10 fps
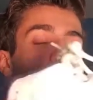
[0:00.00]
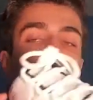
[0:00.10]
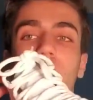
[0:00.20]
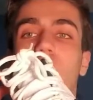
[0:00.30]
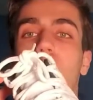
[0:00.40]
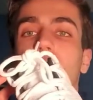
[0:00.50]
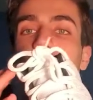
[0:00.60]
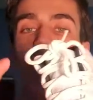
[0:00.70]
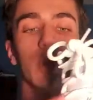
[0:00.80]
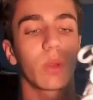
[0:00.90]
We got the
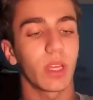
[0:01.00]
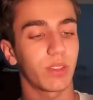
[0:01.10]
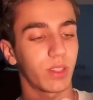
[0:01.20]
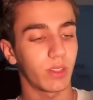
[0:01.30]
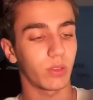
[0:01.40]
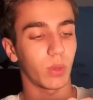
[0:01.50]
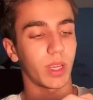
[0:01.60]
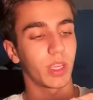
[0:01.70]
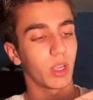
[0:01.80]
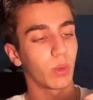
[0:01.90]
white shoelaces
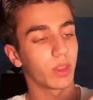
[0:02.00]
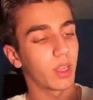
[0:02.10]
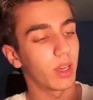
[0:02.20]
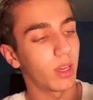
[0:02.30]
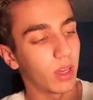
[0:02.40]
right here with the